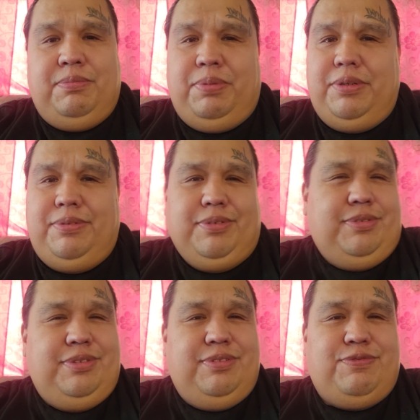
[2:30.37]
but
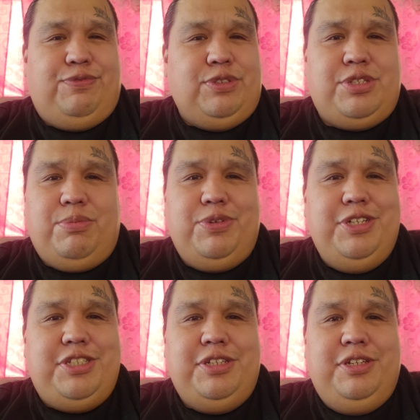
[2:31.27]
for some
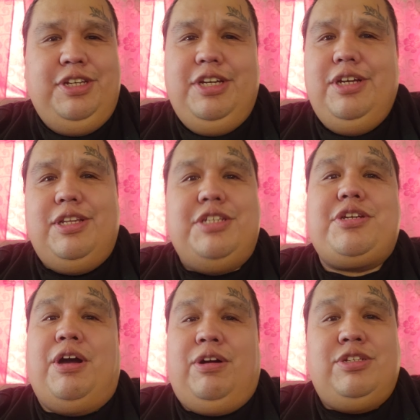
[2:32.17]
reason
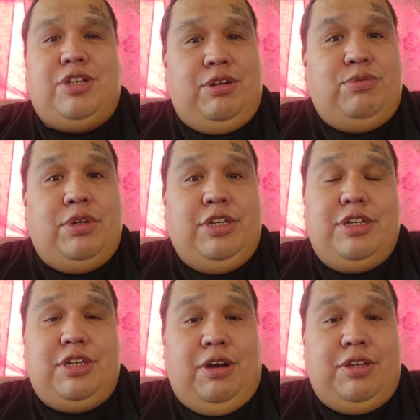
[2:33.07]
these guards aren't really
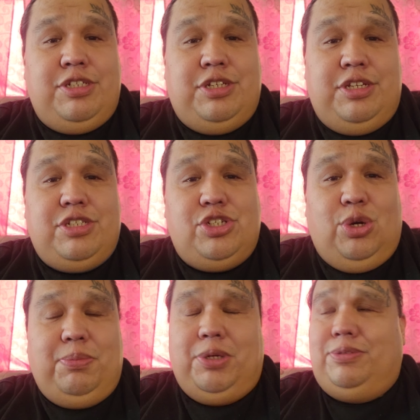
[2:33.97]
acknowledging this
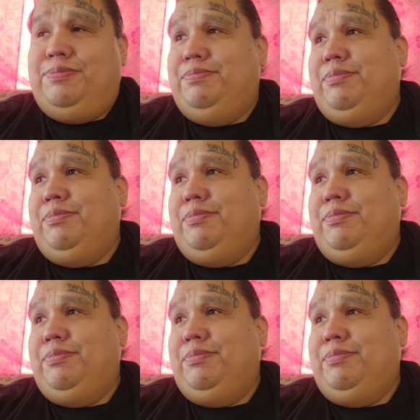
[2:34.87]
chomo.